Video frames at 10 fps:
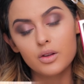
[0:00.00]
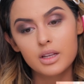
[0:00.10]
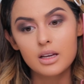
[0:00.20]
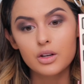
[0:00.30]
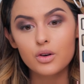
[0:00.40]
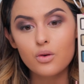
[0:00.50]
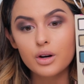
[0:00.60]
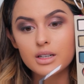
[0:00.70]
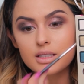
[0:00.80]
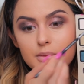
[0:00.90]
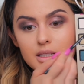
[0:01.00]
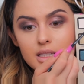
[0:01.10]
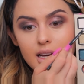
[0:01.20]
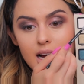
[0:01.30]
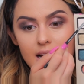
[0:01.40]
On the inner corners, I'm gonna
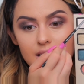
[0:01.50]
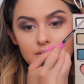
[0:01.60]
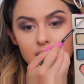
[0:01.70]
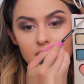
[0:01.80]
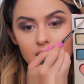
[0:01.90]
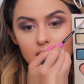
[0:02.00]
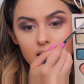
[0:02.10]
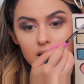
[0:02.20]
take Ivy.